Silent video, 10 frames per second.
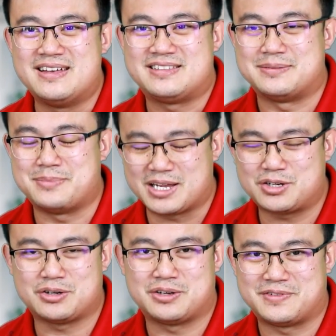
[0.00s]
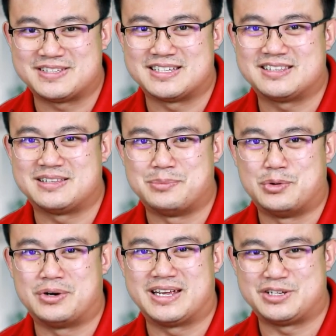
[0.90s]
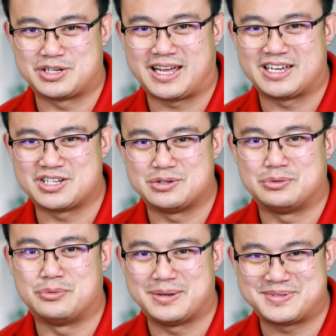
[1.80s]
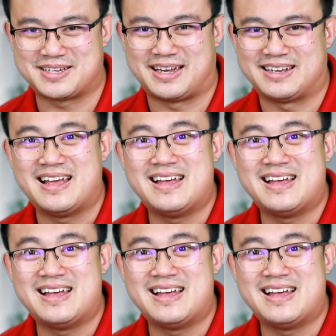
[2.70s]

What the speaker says: then make sure you visit the More Educational website.